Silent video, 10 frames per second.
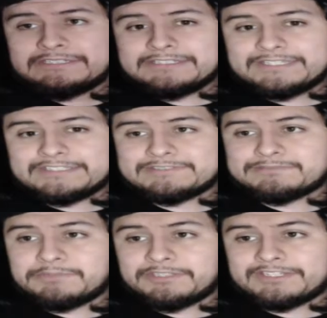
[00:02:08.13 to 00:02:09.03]
is
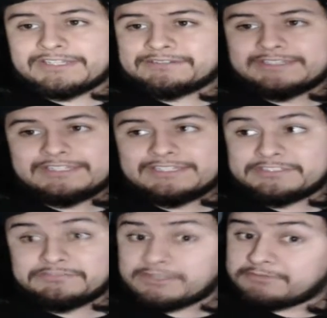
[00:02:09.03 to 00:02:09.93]
spilling out, and
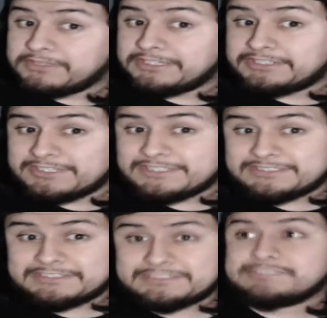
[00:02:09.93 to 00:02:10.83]
it's, like, really
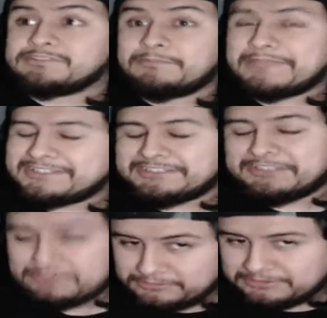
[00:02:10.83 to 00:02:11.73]
intense and amazingly
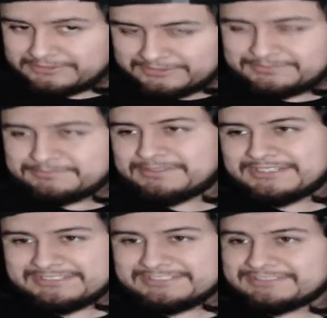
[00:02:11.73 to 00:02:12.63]
cool. But,
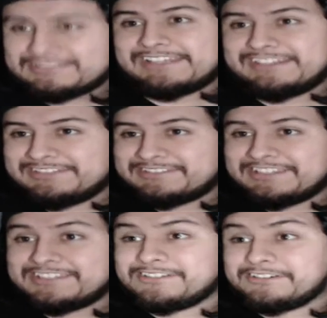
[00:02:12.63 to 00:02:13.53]
like,
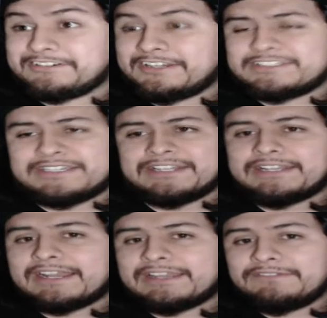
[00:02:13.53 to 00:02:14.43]
things are going crazy, and
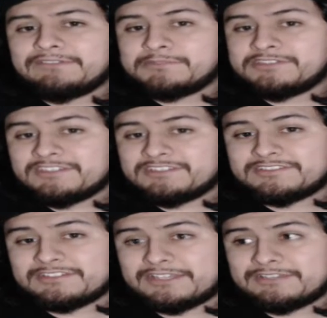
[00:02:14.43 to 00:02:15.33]
not even the musicians
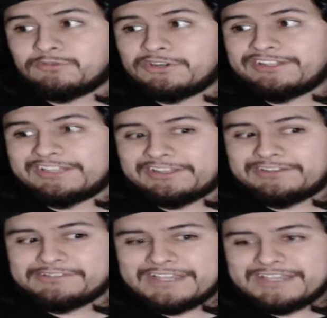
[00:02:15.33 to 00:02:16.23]
are, like, worried, like,
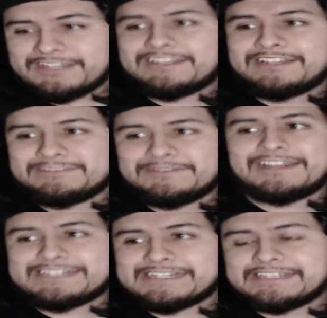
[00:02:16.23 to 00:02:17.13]
oh god, guys, we
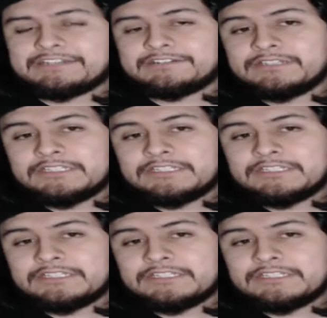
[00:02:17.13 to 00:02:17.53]
gotta get out of here.